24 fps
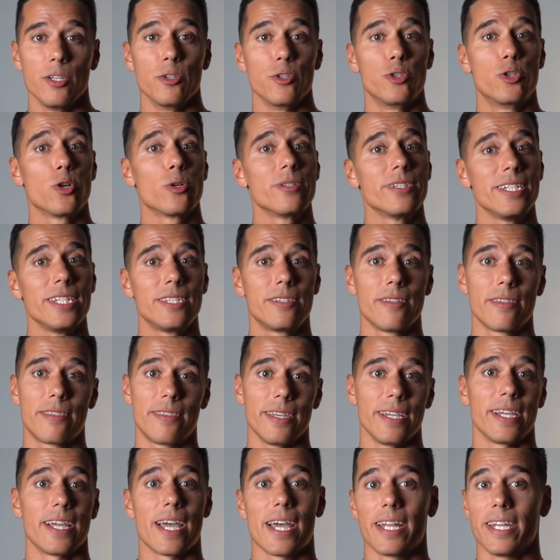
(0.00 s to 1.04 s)
You don't need to
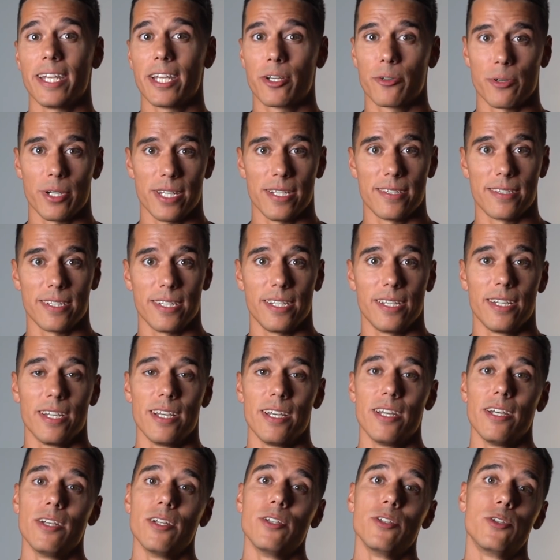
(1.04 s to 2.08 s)
think any crazy.
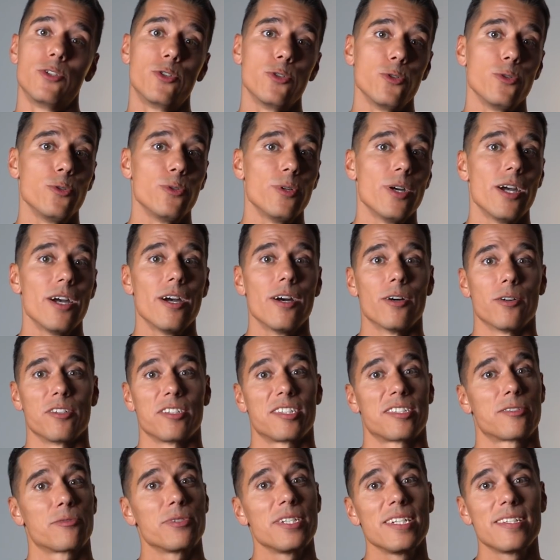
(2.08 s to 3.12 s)
2 or
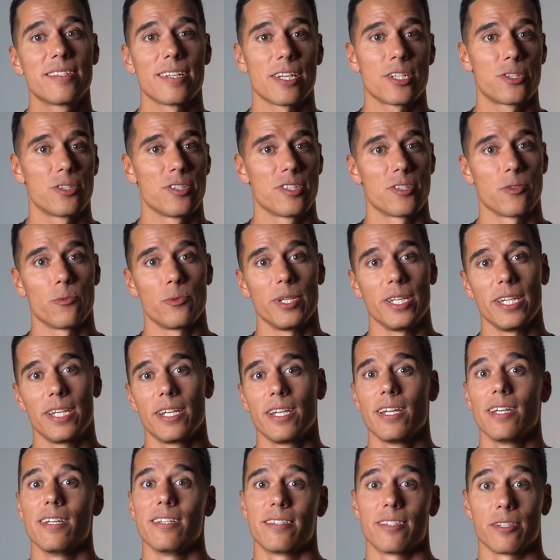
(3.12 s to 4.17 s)
3 sessions a
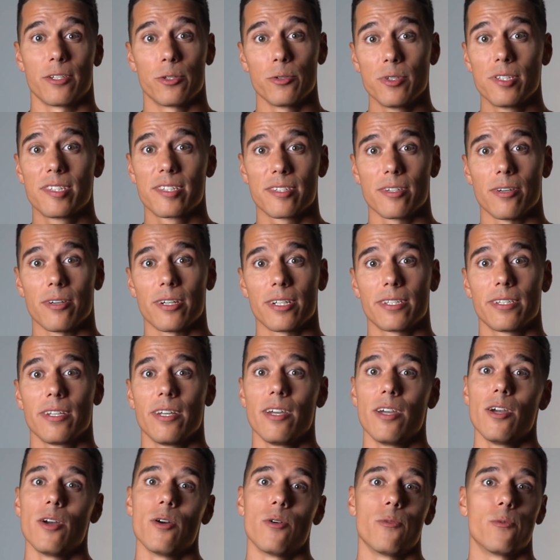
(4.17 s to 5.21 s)
week is a good start,
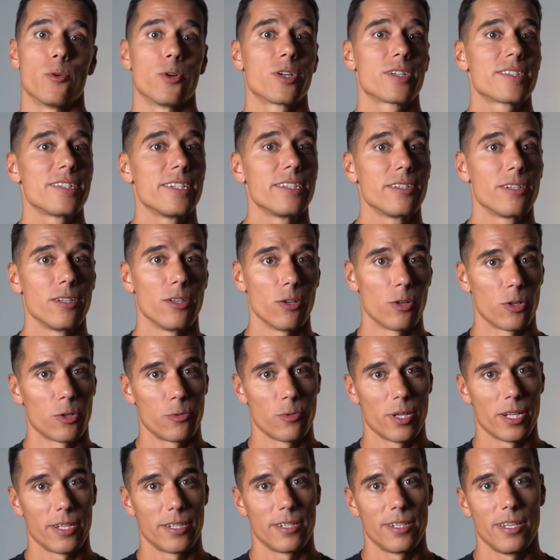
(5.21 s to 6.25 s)
works in the long
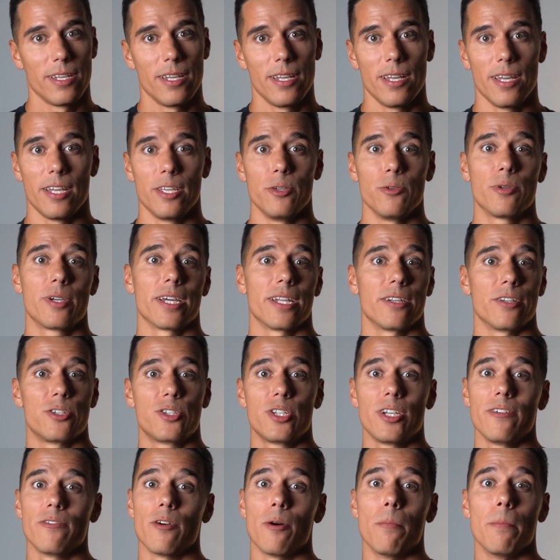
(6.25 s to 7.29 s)
run, and you can
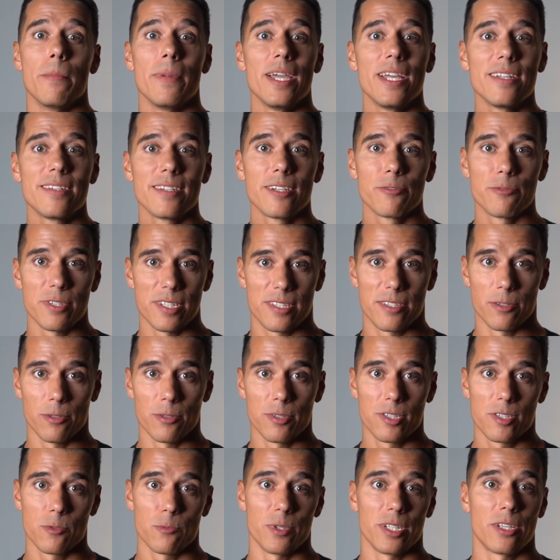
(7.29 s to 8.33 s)
achieve amazing
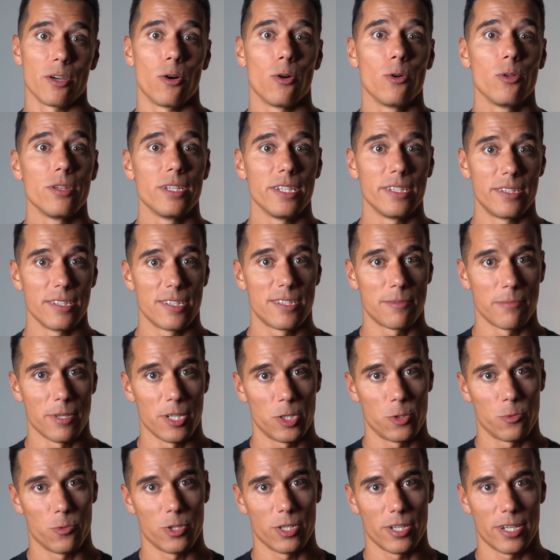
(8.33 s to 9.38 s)
results with only this
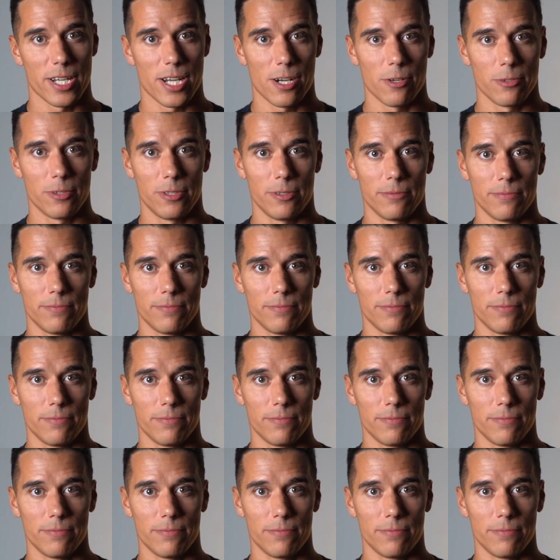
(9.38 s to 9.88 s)
much workout.